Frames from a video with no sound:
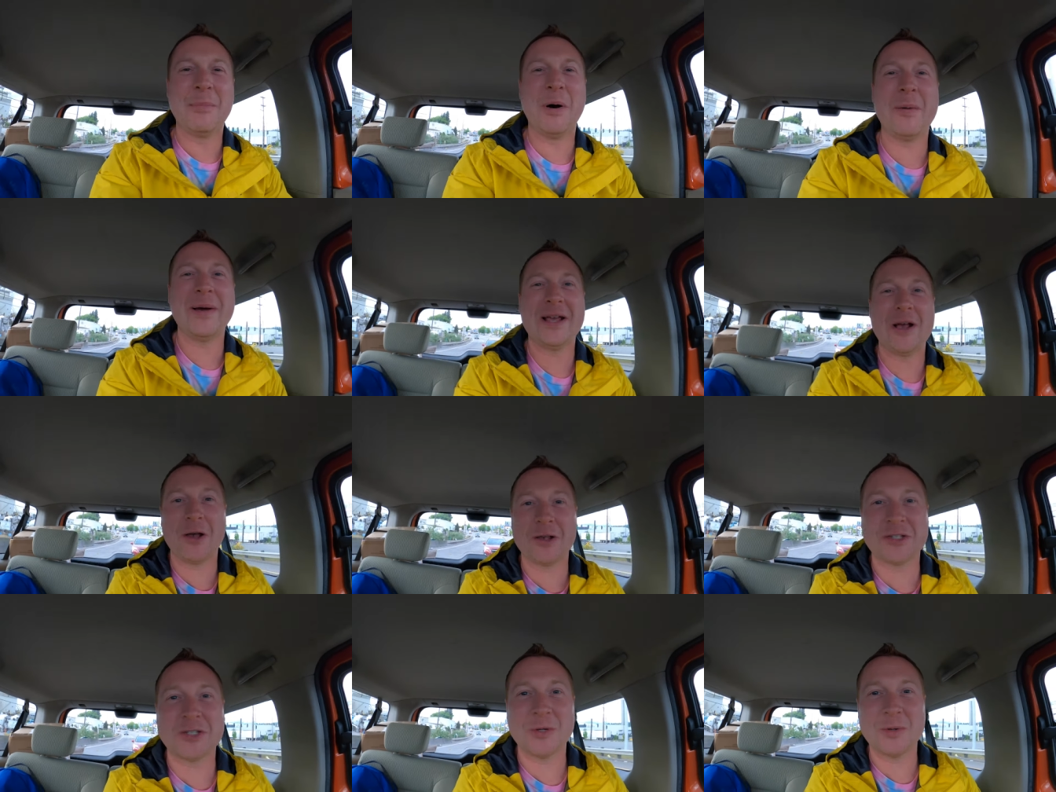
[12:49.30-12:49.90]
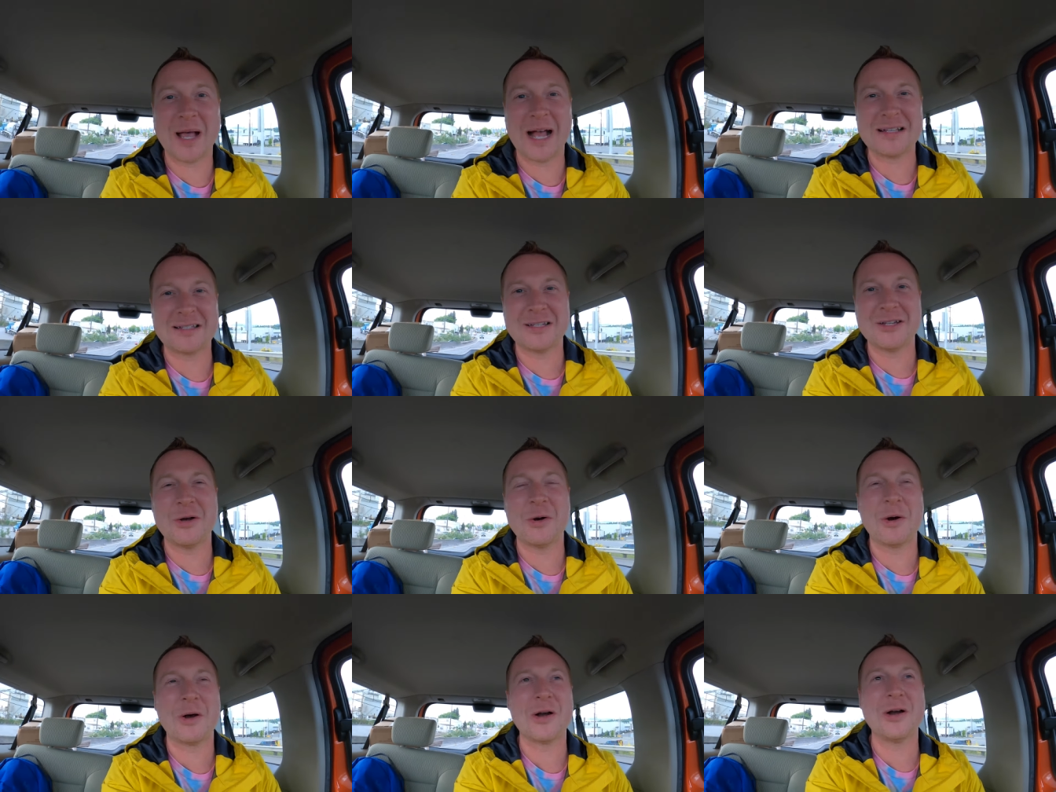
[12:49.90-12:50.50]
but we also got to
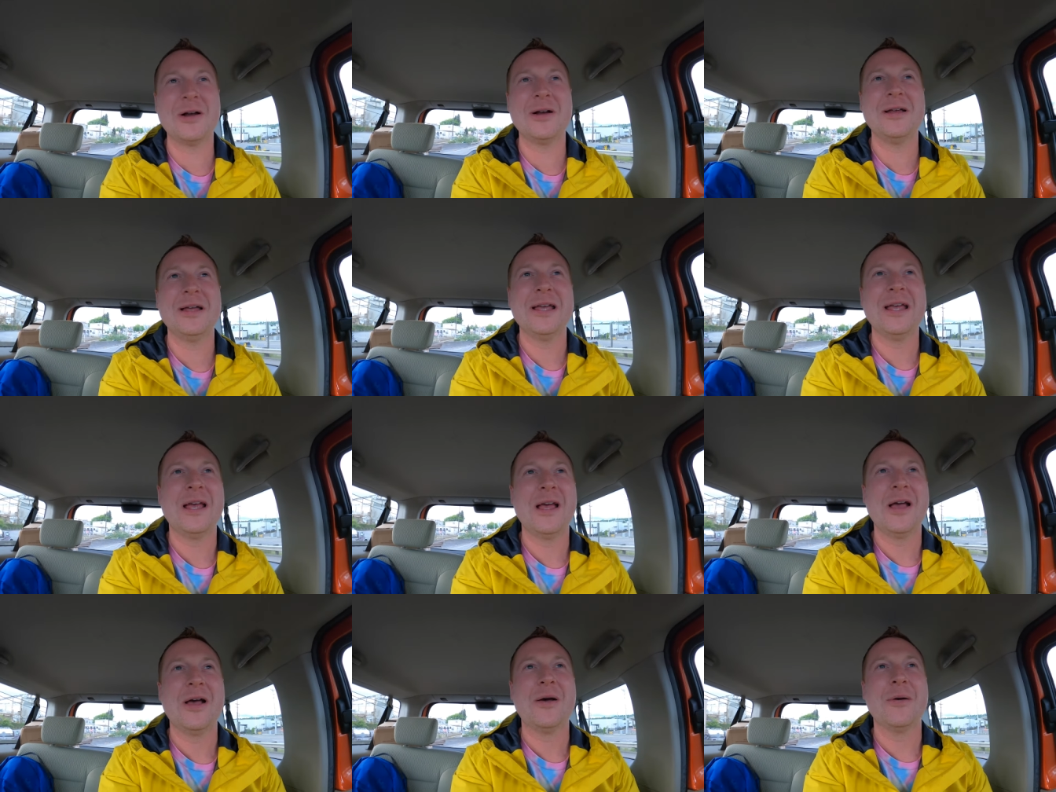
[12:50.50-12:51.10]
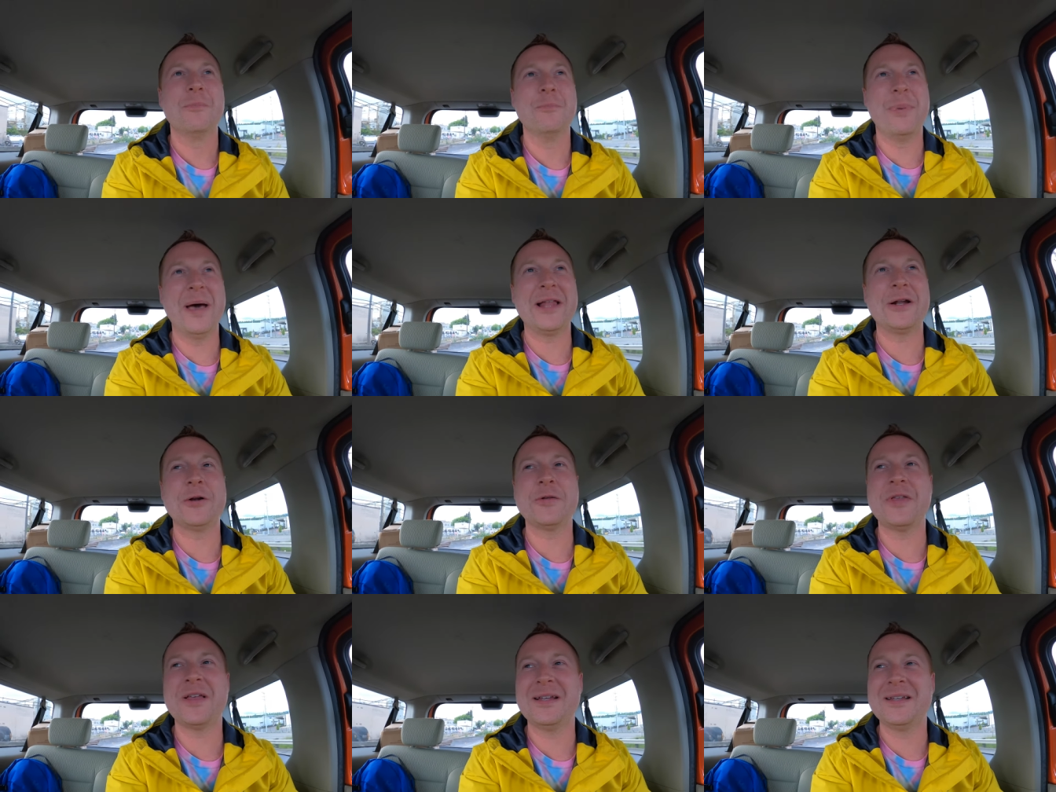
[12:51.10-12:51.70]
know her
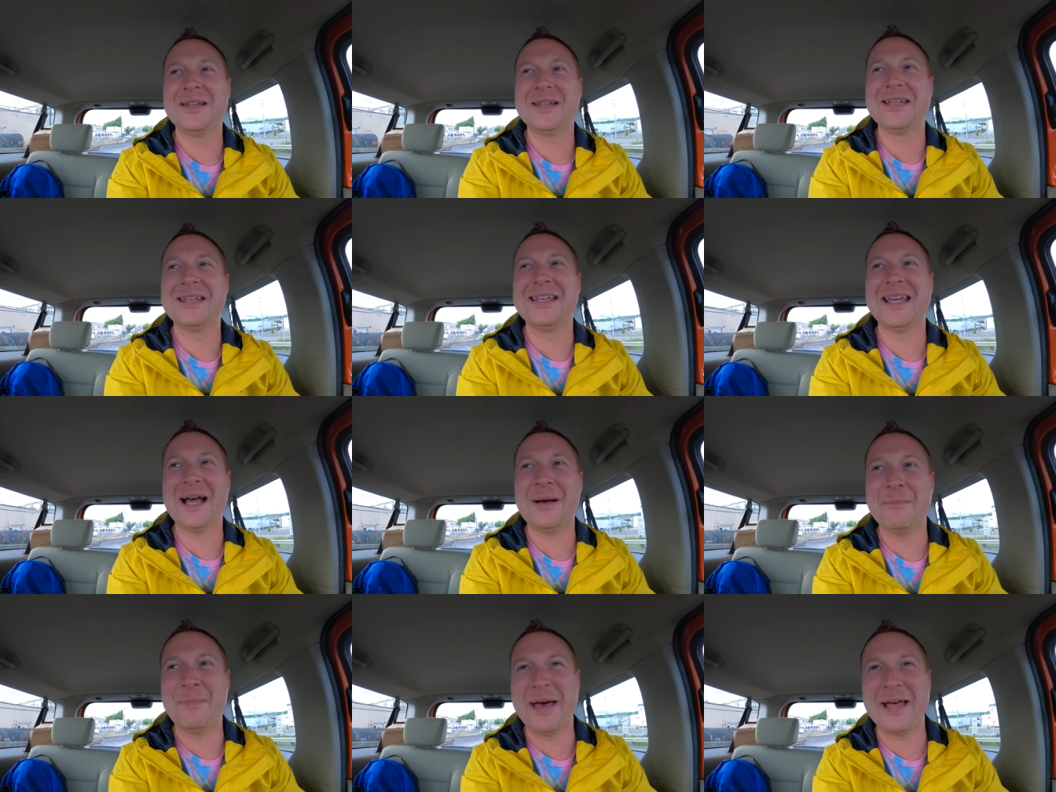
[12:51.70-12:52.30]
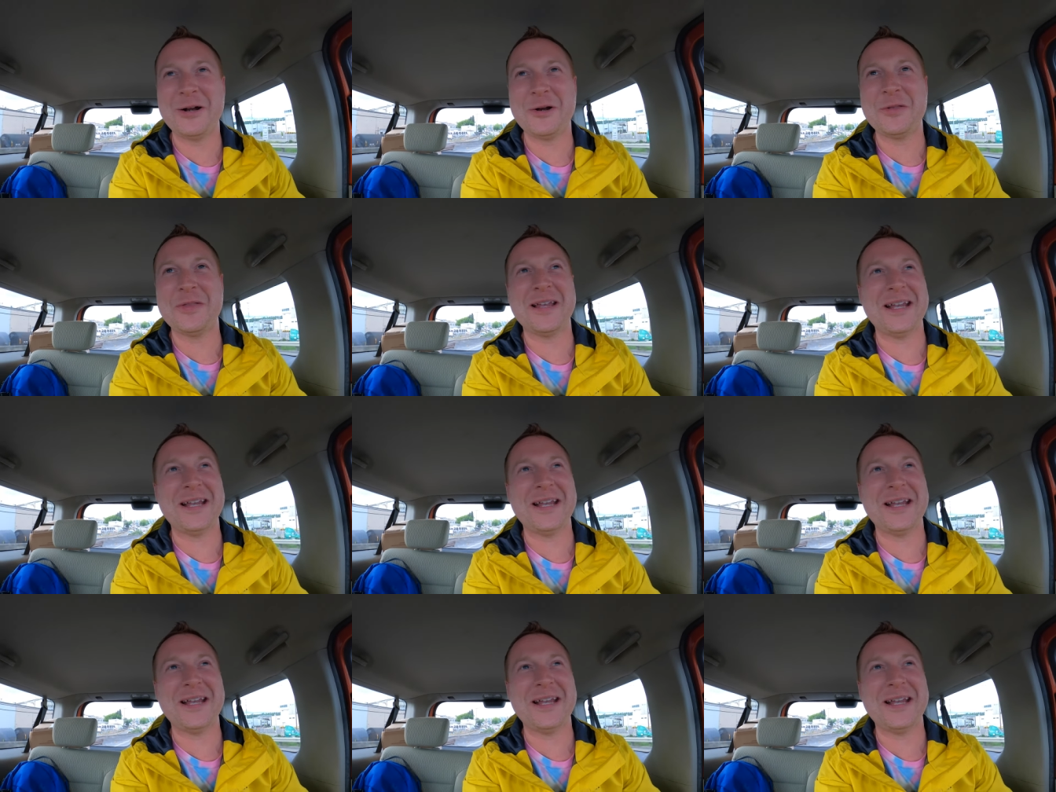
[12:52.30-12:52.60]
better than yeah better